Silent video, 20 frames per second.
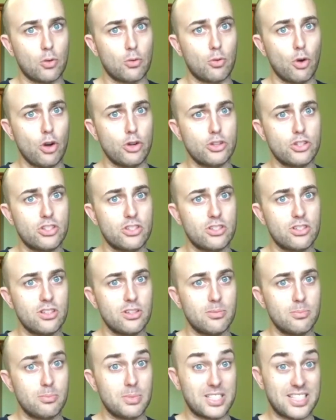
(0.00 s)
roast
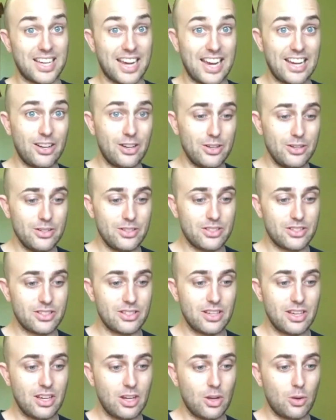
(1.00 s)
potatoes.